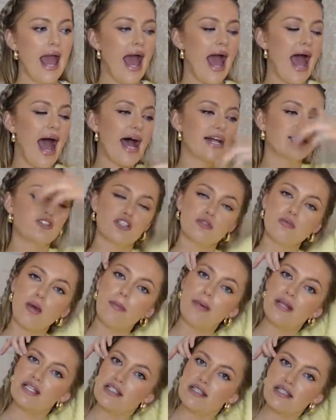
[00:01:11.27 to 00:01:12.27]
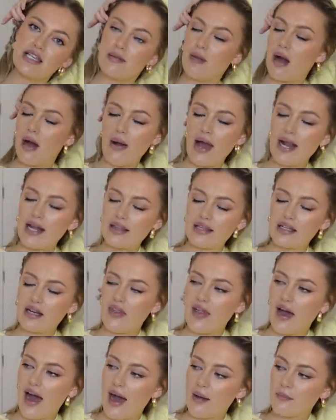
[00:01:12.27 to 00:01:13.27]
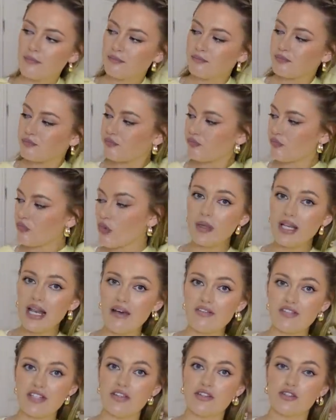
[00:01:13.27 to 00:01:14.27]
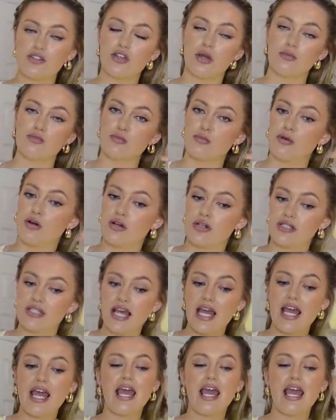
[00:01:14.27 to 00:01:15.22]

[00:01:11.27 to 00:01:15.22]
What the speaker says: and just my business email, anything like that. We left in the description box